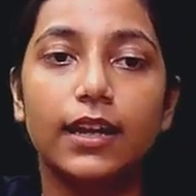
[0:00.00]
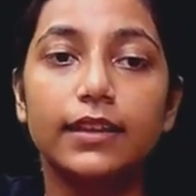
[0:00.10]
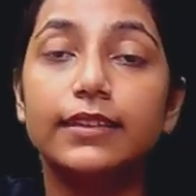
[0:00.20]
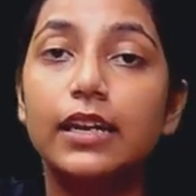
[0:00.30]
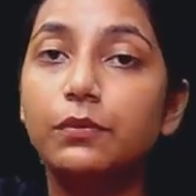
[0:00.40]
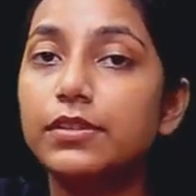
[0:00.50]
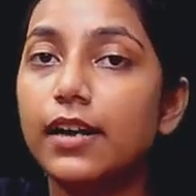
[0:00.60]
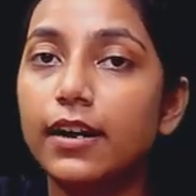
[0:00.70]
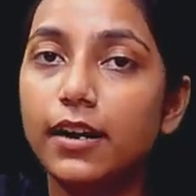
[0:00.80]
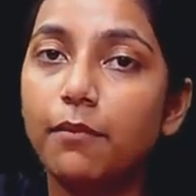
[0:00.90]
Then we
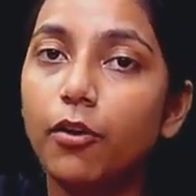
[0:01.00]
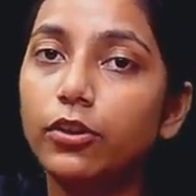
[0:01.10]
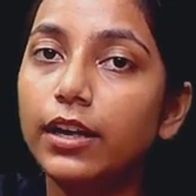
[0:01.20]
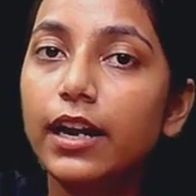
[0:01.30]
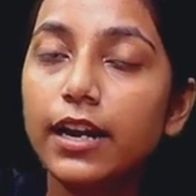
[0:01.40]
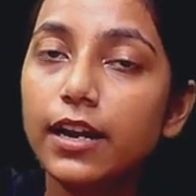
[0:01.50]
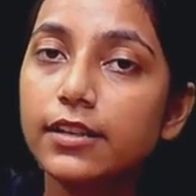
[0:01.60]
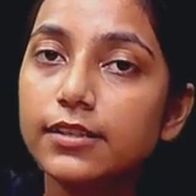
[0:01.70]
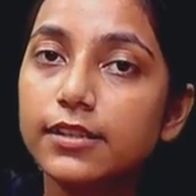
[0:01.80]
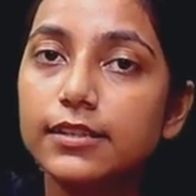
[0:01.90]
studied about the
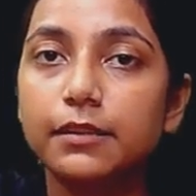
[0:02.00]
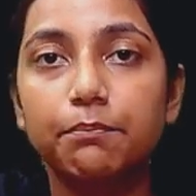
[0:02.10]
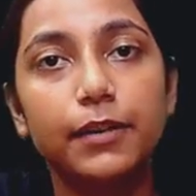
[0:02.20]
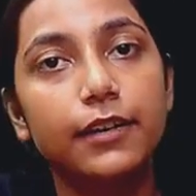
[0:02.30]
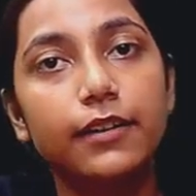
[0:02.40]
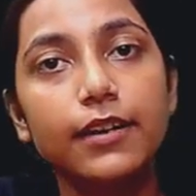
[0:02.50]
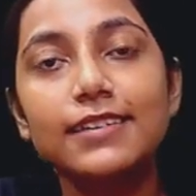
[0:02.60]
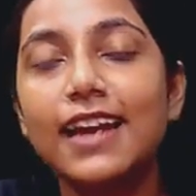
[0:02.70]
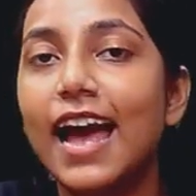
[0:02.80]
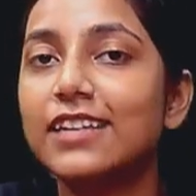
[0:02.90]
interest, simple interest
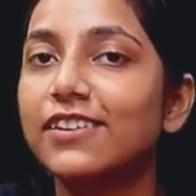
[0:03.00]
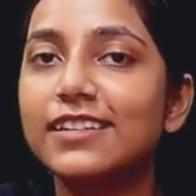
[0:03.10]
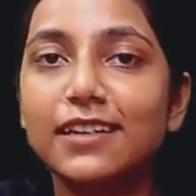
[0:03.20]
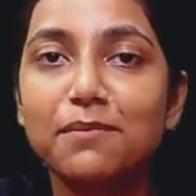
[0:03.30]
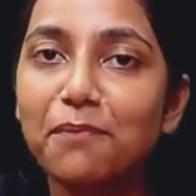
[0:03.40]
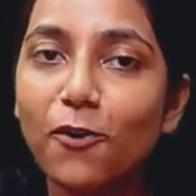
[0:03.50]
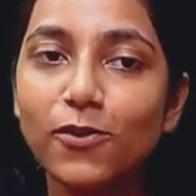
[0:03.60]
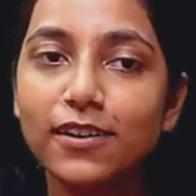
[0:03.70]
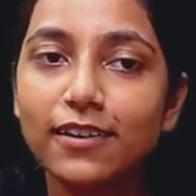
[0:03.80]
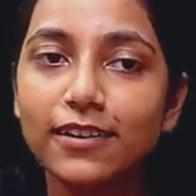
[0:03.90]
as well as
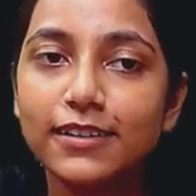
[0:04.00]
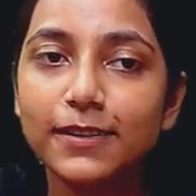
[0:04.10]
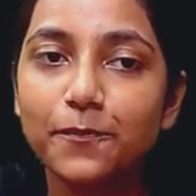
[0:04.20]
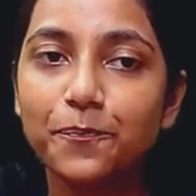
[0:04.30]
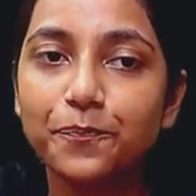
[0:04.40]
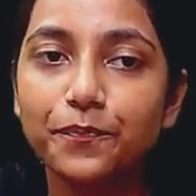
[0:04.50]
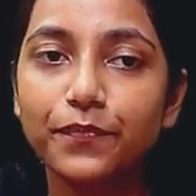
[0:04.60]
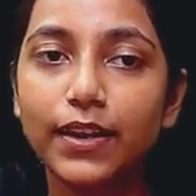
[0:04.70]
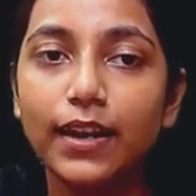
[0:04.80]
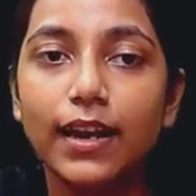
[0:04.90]
compound interest.
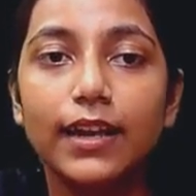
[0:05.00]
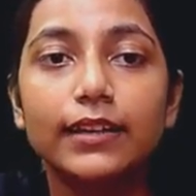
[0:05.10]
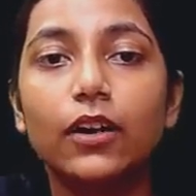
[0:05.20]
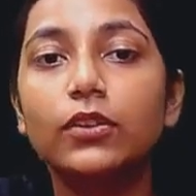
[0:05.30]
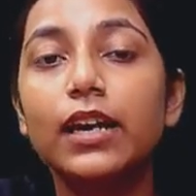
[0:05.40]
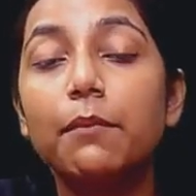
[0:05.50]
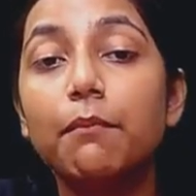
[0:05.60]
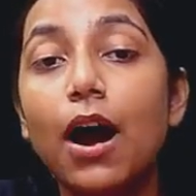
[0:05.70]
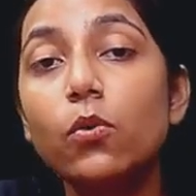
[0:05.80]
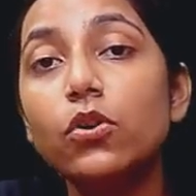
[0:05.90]
Now the
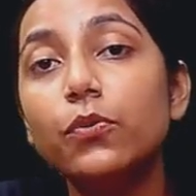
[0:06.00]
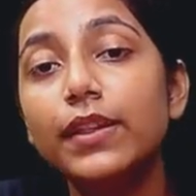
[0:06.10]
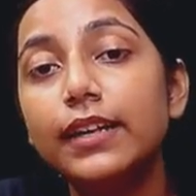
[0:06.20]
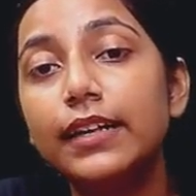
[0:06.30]
amount when the